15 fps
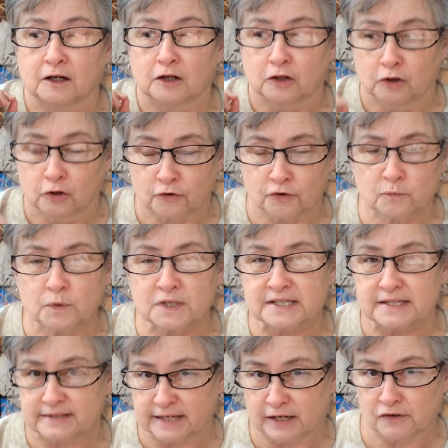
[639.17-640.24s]
learn what
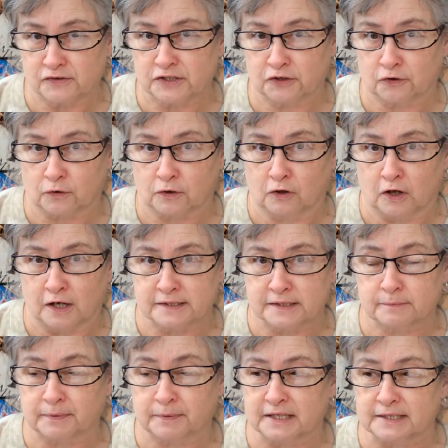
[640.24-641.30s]
sells in your
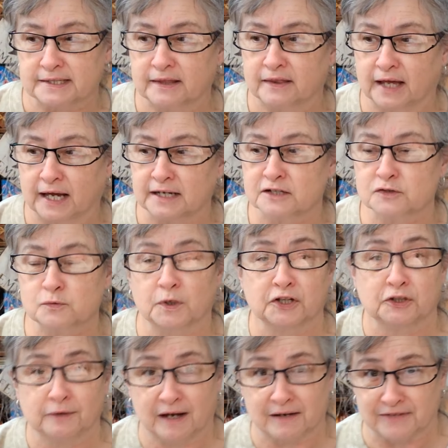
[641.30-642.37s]
closet, because that is what
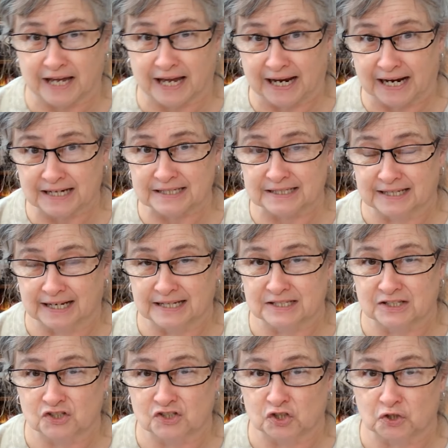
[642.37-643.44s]
you have
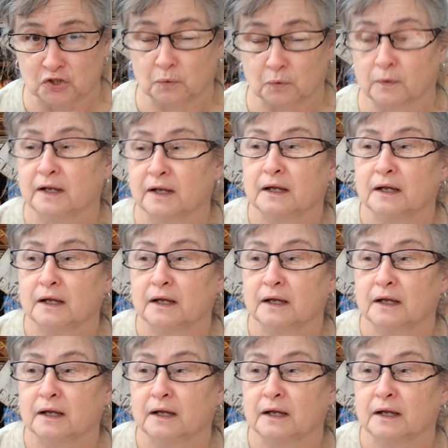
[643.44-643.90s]
access to.